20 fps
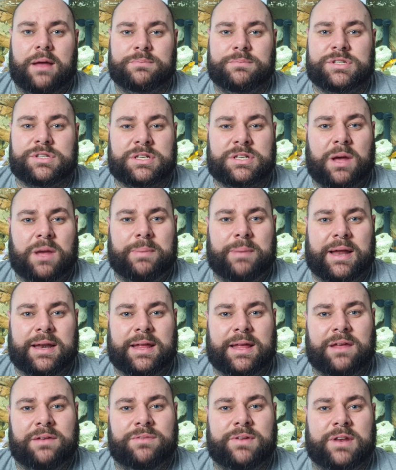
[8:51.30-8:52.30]
So don't
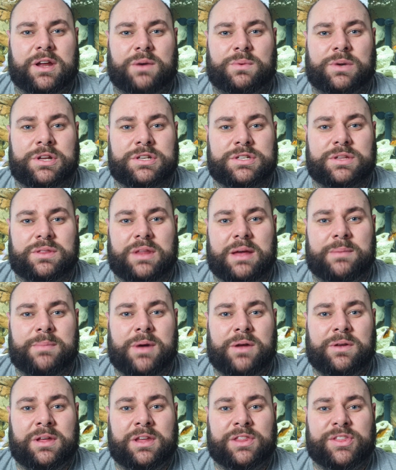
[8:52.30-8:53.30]
panic if you don't want to do the
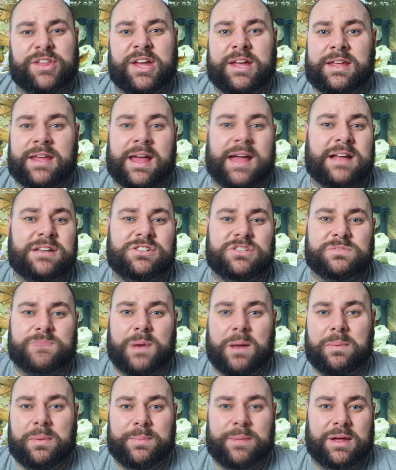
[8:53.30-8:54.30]
ammonia thing. You can just
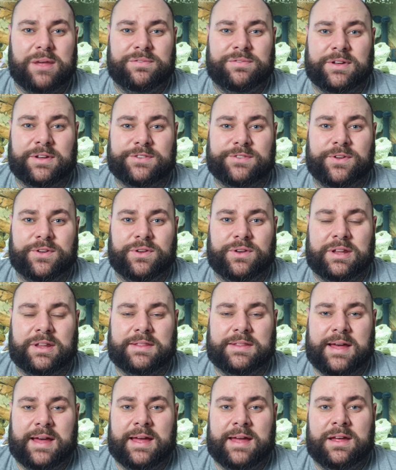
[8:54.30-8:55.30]
pop a bit of fish food in
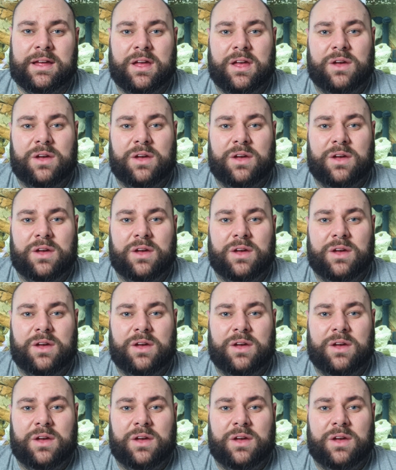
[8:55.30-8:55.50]
there.